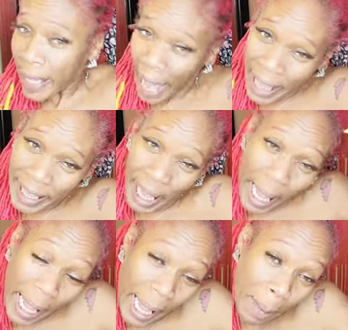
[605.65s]
Got
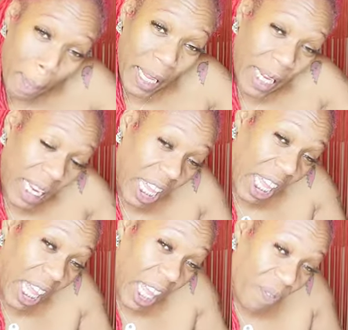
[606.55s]
nothing but
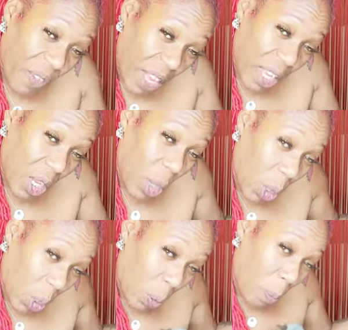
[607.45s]
love for
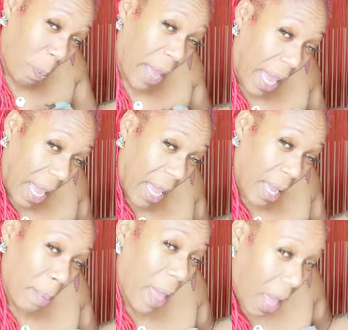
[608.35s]
you,
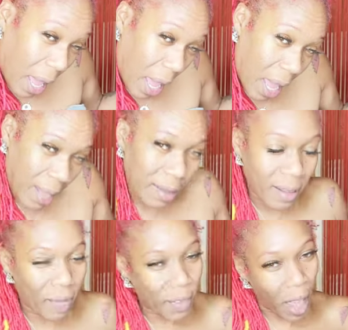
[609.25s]
baby.
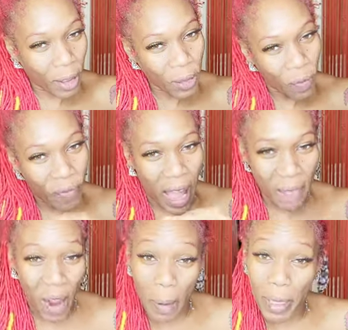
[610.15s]
If y'all know
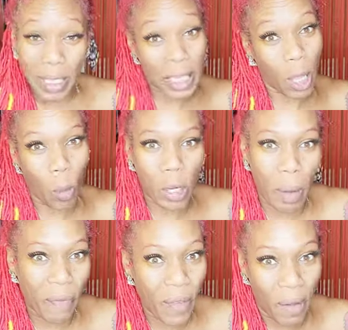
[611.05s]
Five Heartbeats, that's like one of
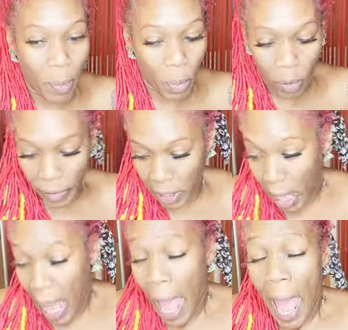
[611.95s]
my favorite movies.
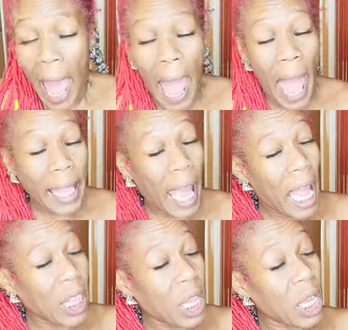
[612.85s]
I
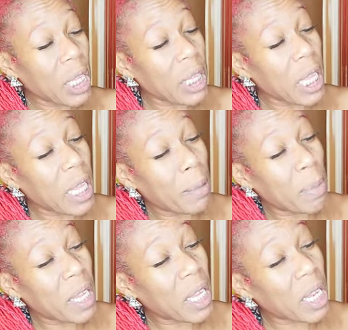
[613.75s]
got nothing
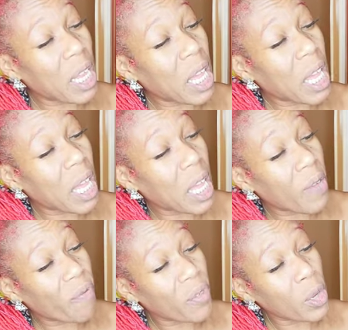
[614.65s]
but
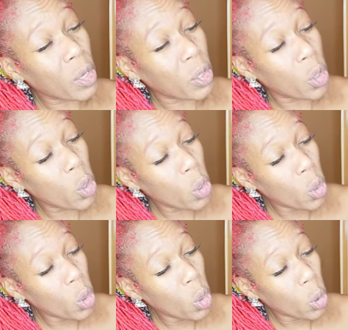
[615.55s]
love for
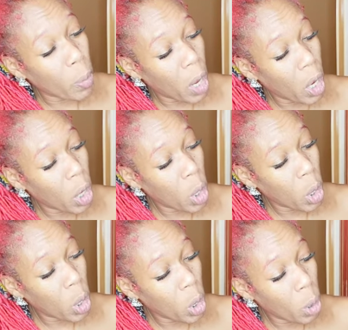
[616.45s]
you,
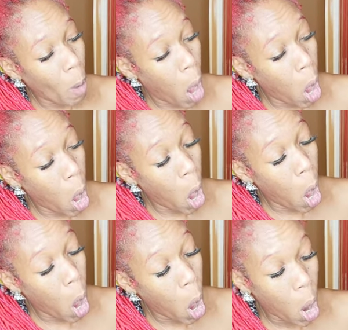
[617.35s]

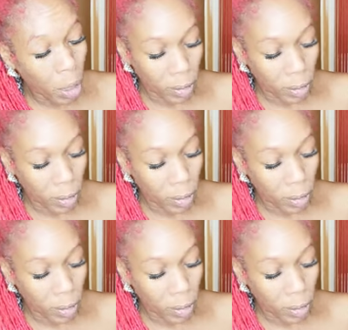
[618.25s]
baby.